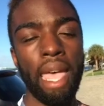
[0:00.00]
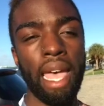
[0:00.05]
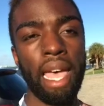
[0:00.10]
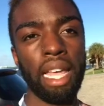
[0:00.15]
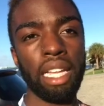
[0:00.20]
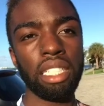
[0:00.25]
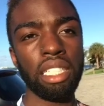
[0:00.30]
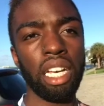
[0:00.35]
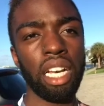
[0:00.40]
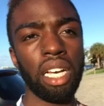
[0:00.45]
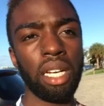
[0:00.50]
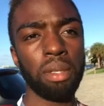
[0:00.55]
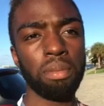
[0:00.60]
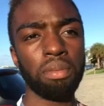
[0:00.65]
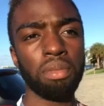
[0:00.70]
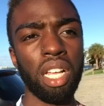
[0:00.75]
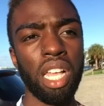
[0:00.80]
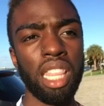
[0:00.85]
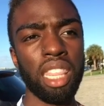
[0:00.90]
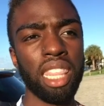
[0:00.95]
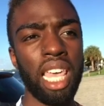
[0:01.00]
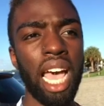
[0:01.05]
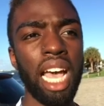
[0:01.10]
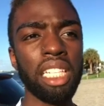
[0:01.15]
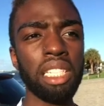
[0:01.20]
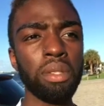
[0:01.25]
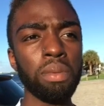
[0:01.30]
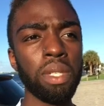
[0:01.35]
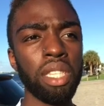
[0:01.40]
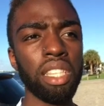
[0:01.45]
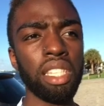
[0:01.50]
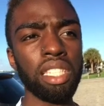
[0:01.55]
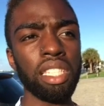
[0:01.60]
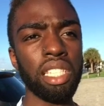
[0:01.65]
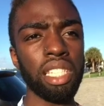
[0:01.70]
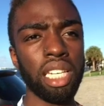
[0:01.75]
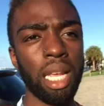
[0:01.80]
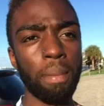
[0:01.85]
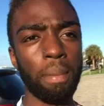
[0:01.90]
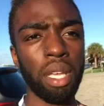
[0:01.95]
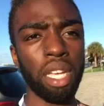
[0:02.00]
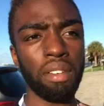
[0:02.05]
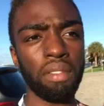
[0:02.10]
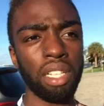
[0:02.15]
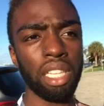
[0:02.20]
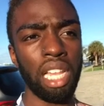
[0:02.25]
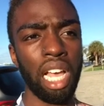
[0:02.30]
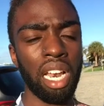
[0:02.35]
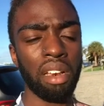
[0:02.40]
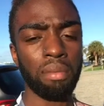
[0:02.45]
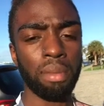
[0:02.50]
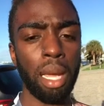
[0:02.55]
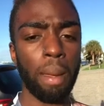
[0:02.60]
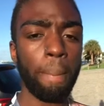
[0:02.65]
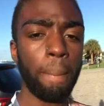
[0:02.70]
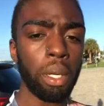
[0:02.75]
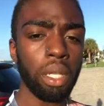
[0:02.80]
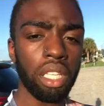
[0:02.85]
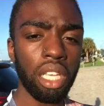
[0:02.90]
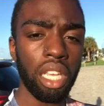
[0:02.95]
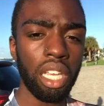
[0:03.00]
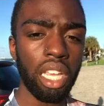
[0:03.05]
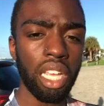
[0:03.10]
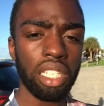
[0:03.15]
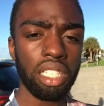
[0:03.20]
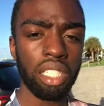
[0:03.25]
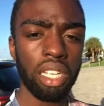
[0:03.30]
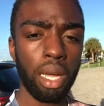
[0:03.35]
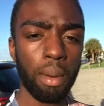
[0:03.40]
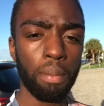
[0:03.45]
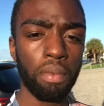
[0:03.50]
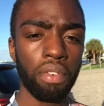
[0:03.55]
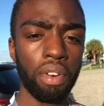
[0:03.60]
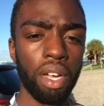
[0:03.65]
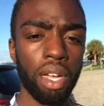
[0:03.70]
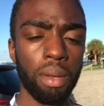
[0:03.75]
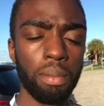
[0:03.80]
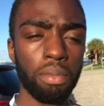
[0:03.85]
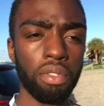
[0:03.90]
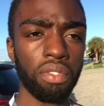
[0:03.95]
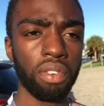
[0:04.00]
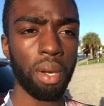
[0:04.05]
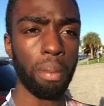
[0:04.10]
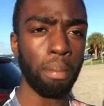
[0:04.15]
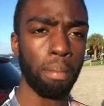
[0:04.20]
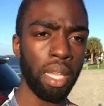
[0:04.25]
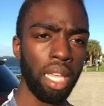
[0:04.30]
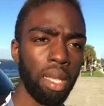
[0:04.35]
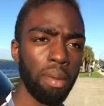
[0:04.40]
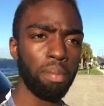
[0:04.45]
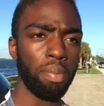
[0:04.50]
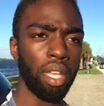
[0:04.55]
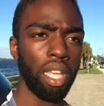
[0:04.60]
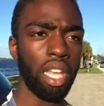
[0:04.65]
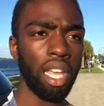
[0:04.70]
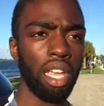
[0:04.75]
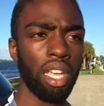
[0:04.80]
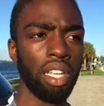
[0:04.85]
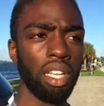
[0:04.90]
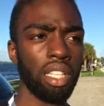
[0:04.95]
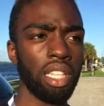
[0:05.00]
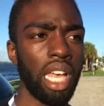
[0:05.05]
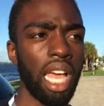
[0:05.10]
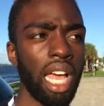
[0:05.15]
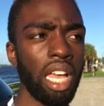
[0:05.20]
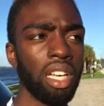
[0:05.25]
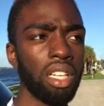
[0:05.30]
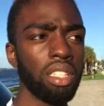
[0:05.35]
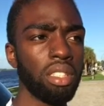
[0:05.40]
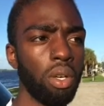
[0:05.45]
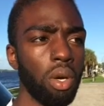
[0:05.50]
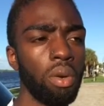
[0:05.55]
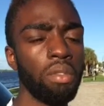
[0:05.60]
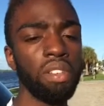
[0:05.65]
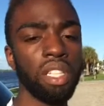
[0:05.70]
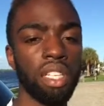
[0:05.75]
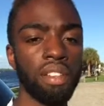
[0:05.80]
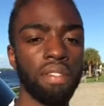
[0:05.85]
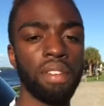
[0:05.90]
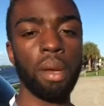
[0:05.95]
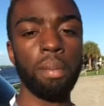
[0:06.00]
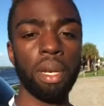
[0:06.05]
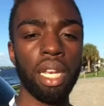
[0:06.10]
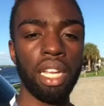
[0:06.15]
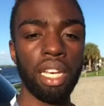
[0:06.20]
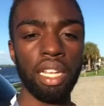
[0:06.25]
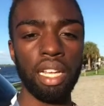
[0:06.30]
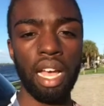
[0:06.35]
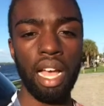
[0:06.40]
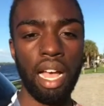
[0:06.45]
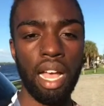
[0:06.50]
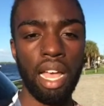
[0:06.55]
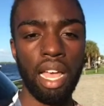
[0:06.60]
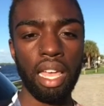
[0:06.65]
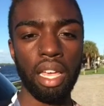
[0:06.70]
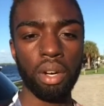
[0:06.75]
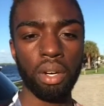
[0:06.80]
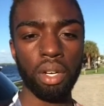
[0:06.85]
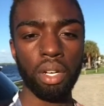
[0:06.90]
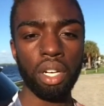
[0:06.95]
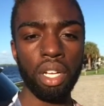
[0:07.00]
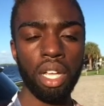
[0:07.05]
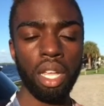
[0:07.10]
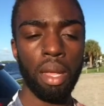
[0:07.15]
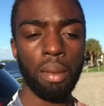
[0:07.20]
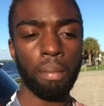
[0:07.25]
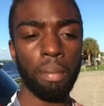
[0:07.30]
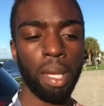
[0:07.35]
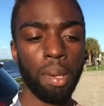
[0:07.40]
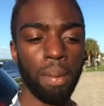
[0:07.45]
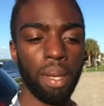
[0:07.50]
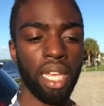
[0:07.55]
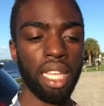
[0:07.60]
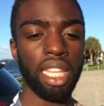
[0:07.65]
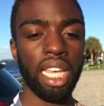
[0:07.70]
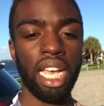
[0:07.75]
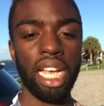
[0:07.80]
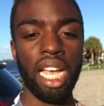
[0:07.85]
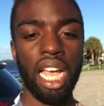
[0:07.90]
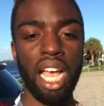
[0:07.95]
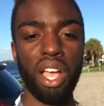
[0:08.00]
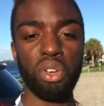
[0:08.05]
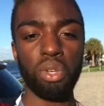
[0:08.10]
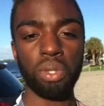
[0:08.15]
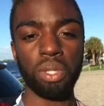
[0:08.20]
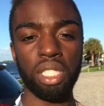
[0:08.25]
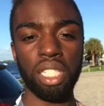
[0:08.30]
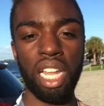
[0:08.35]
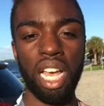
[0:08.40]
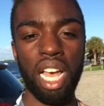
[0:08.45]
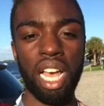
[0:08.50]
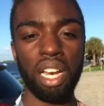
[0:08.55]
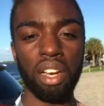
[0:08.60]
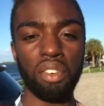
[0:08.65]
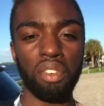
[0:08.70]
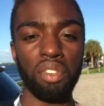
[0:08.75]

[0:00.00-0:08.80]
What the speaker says: And that's what the stemming of a lot of my bullying has come from me being that overly feminine guy, or me being that guy who's not